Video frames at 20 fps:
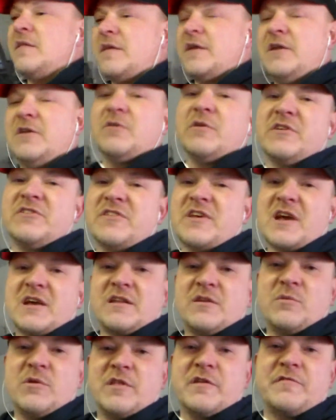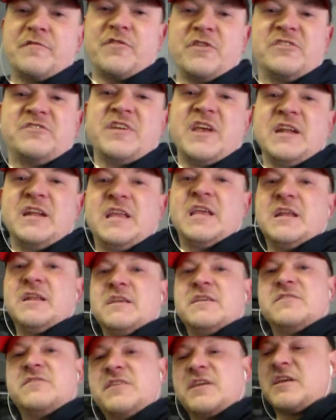they know exactly where the first aid kit is.